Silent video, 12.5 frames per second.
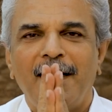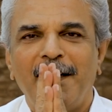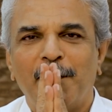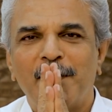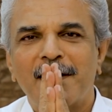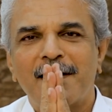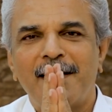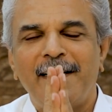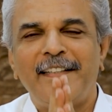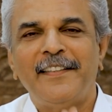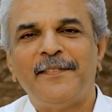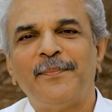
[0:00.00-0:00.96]

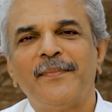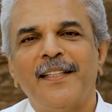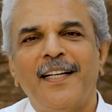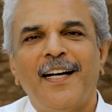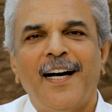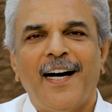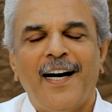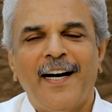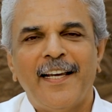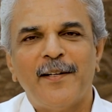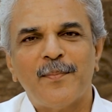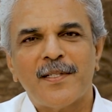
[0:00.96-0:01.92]
Namaste.
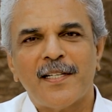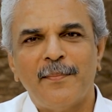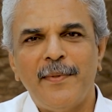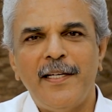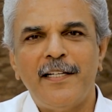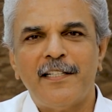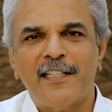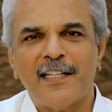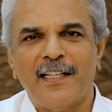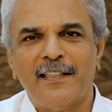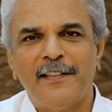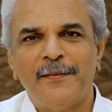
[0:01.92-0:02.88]
I am Samir
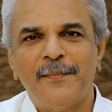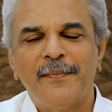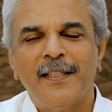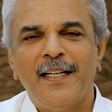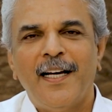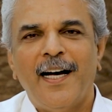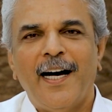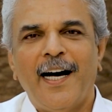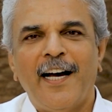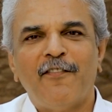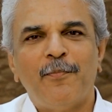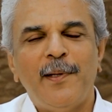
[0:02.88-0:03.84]
Shah.
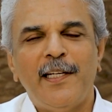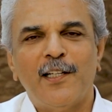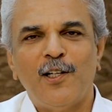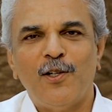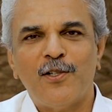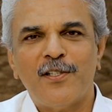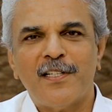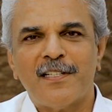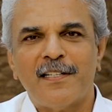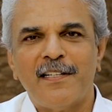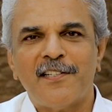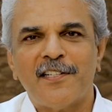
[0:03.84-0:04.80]
I've been a
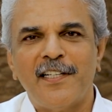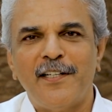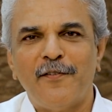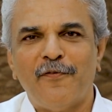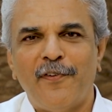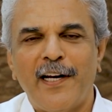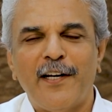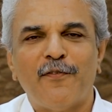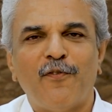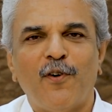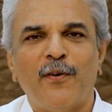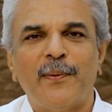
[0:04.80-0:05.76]
logistician, freight
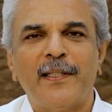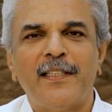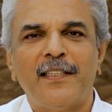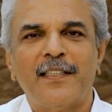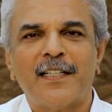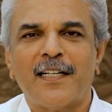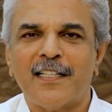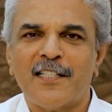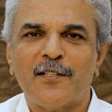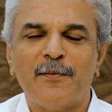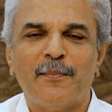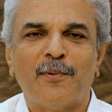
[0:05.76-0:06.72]
forwarder,
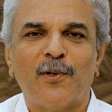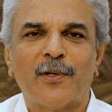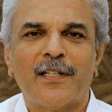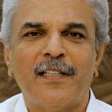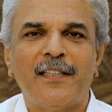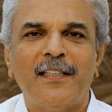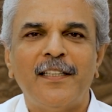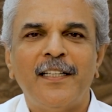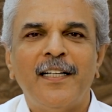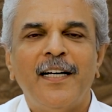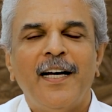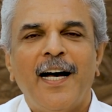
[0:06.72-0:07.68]
custom broker.
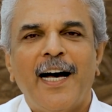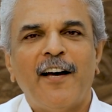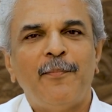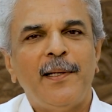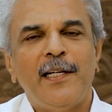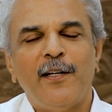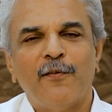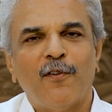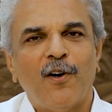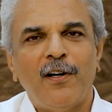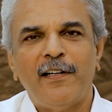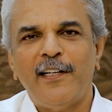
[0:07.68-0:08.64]
I've been
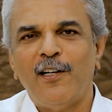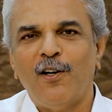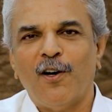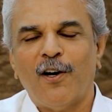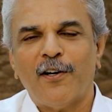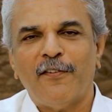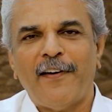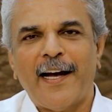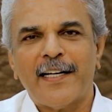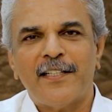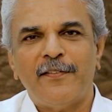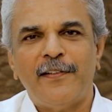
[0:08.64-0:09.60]
involved in a lot of
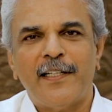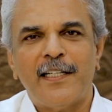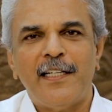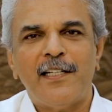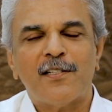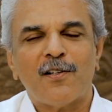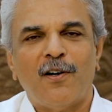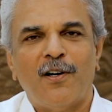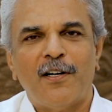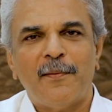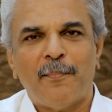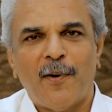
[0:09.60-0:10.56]
activities
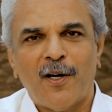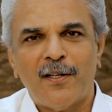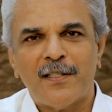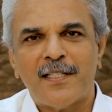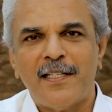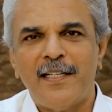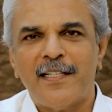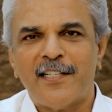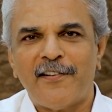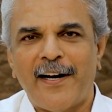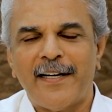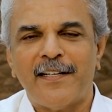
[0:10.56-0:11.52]
on policy
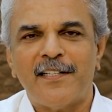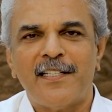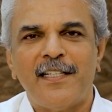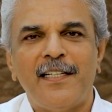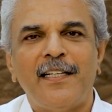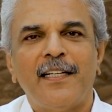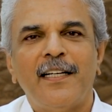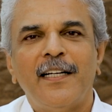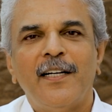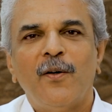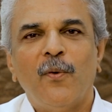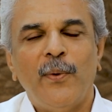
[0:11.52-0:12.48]
strategy
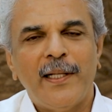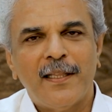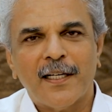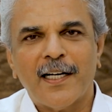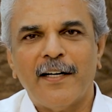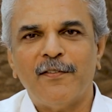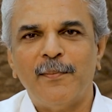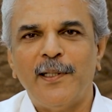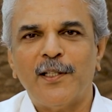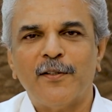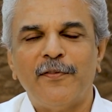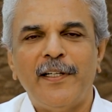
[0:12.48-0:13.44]
with the
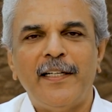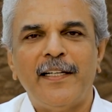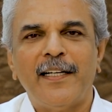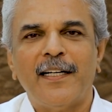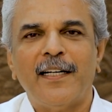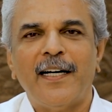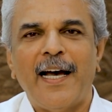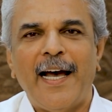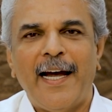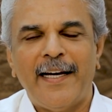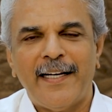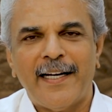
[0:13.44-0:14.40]
government of India
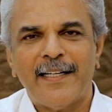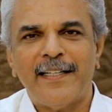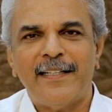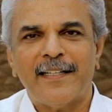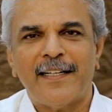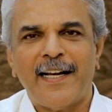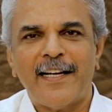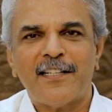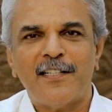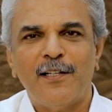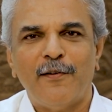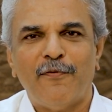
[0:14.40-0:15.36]
and at
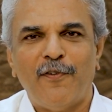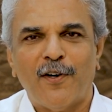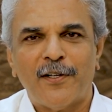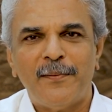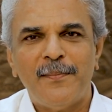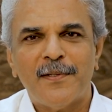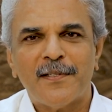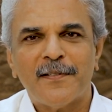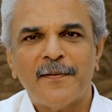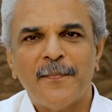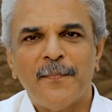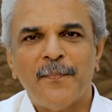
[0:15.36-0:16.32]
international
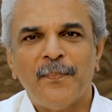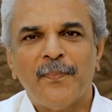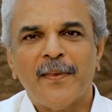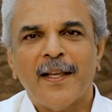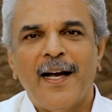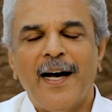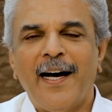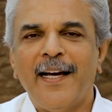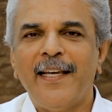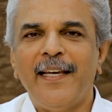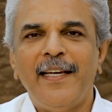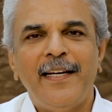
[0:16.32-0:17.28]
forums.
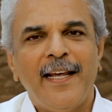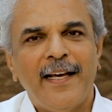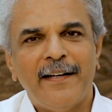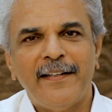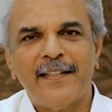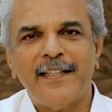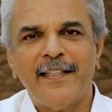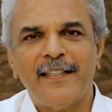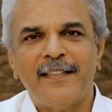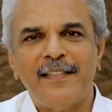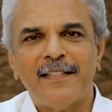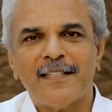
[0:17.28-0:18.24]
I
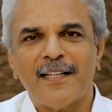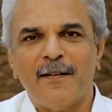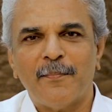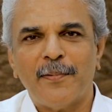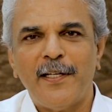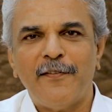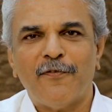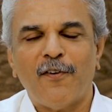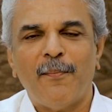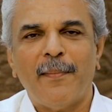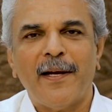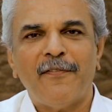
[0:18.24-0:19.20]
inherited this company
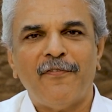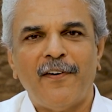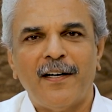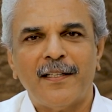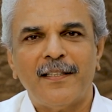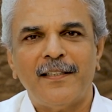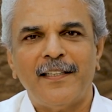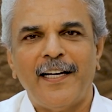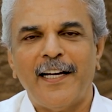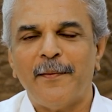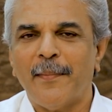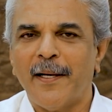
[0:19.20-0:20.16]
from my father
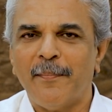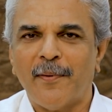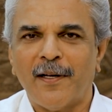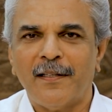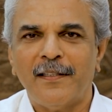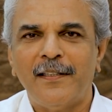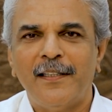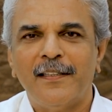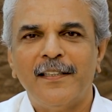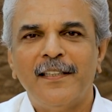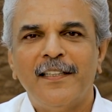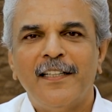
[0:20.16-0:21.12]
and my brother
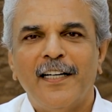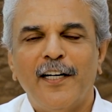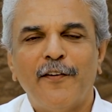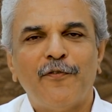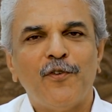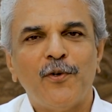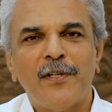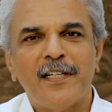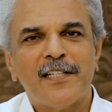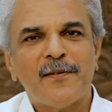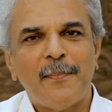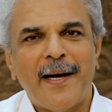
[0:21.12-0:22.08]
a few
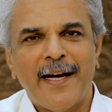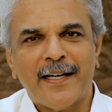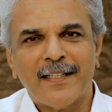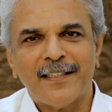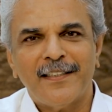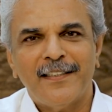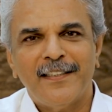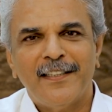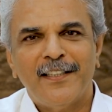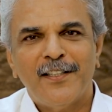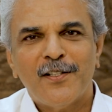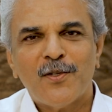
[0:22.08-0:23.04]
years back.
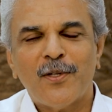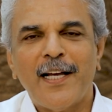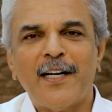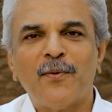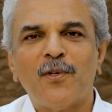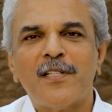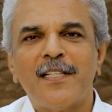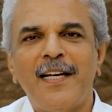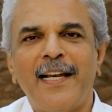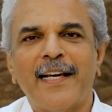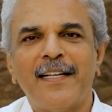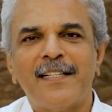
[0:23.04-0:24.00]
So that was the
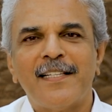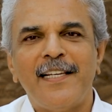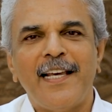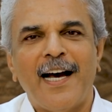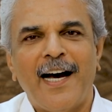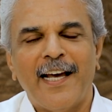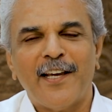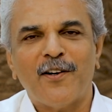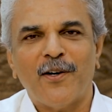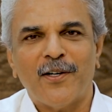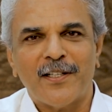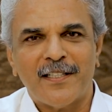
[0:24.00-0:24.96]
legacy I
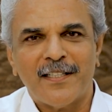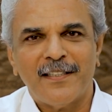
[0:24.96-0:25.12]
got.